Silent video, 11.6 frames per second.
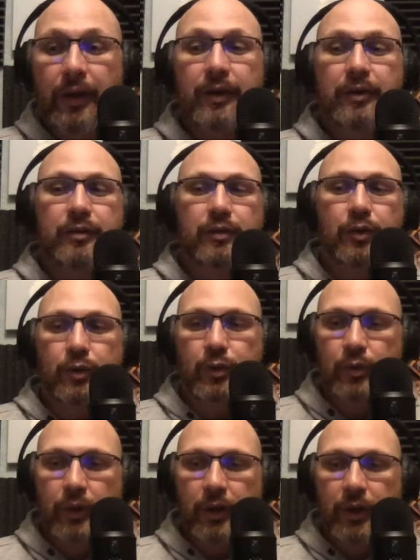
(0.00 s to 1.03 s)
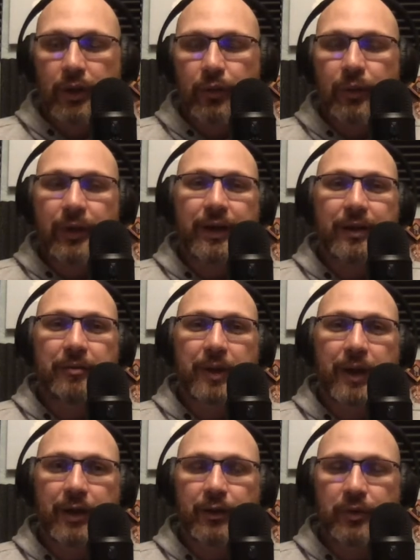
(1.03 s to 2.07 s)
So the one I had in
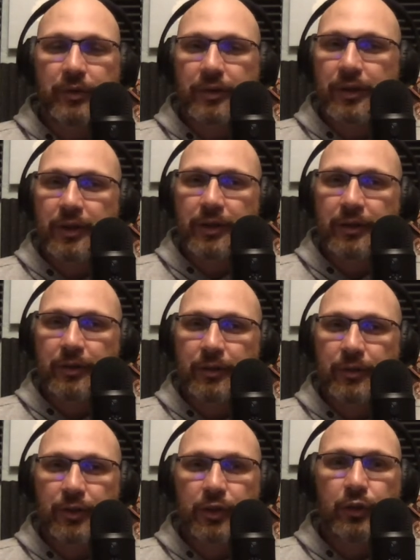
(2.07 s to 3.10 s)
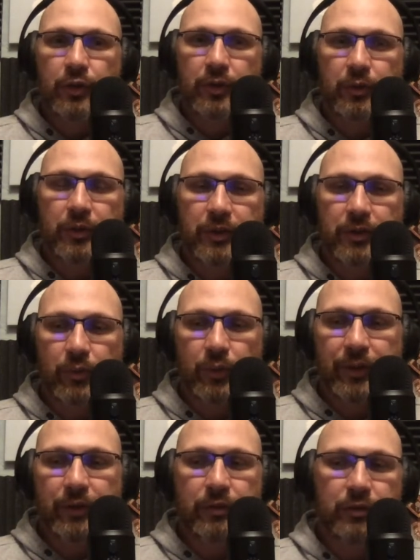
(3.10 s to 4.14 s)
mind was a unit. We did a
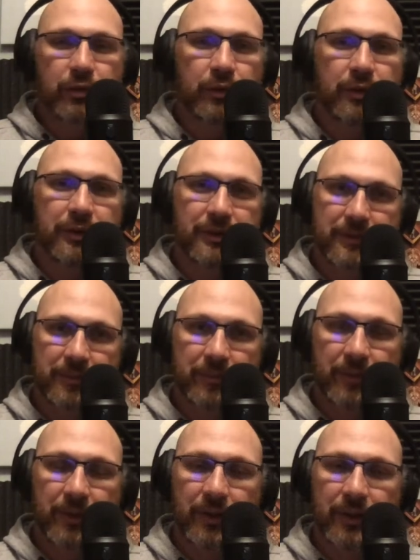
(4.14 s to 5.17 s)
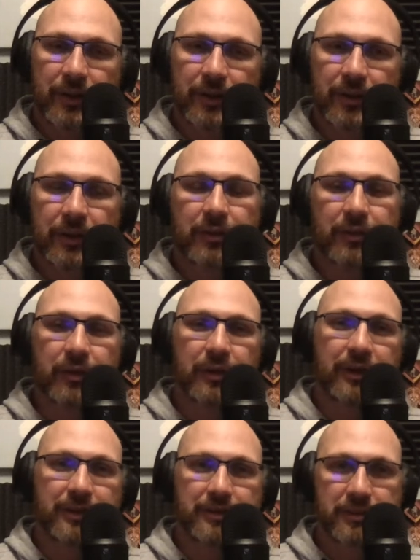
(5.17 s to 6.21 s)
wheels unit in kindergarten
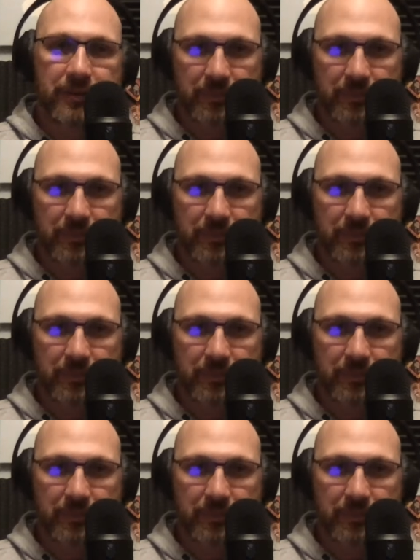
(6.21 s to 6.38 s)
last year.